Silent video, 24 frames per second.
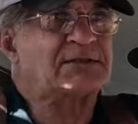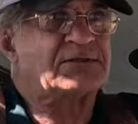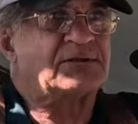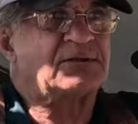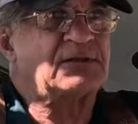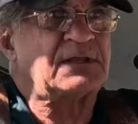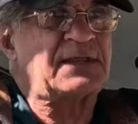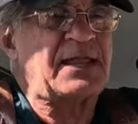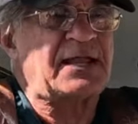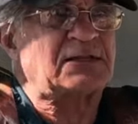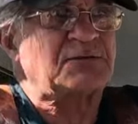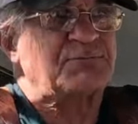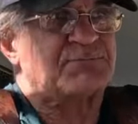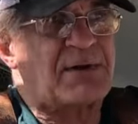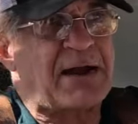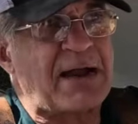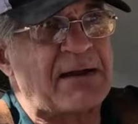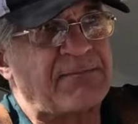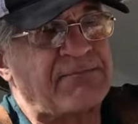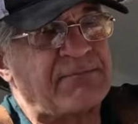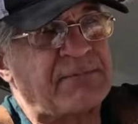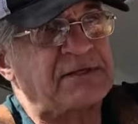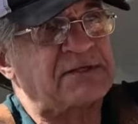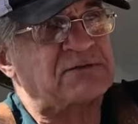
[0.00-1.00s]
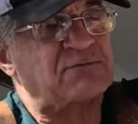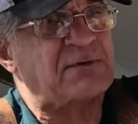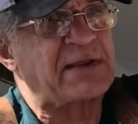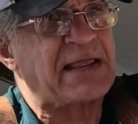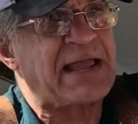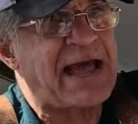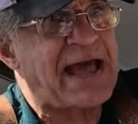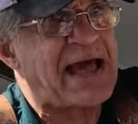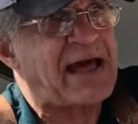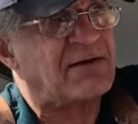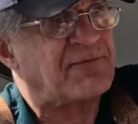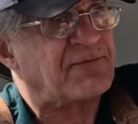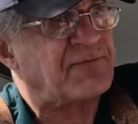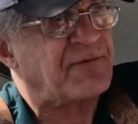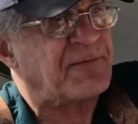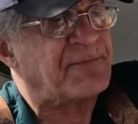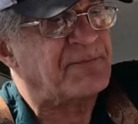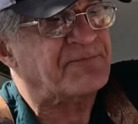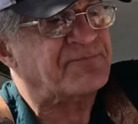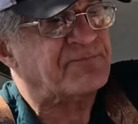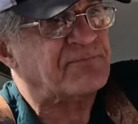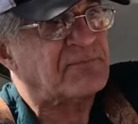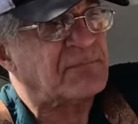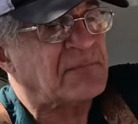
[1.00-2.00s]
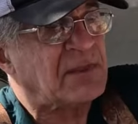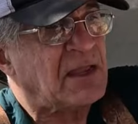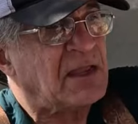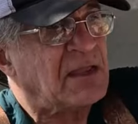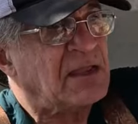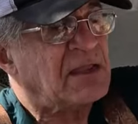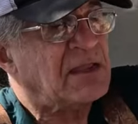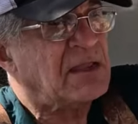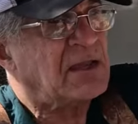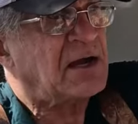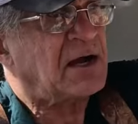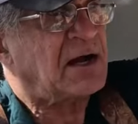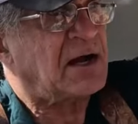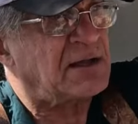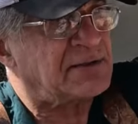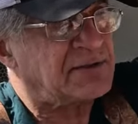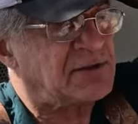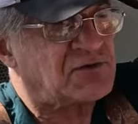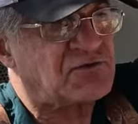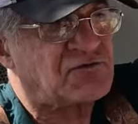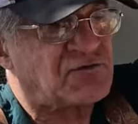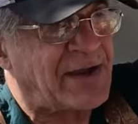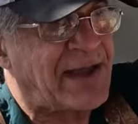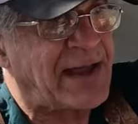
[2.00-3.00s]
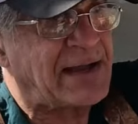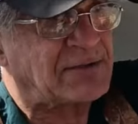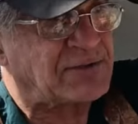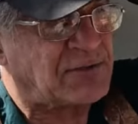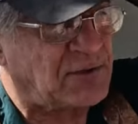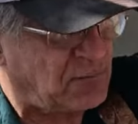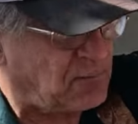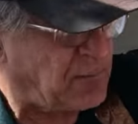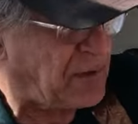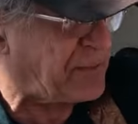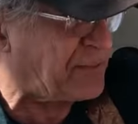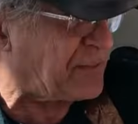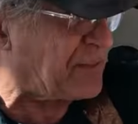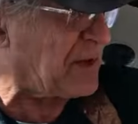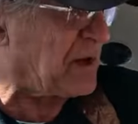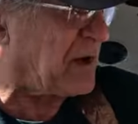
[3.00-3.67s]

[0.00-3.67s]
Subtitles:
So the next problem is we have on the tractor with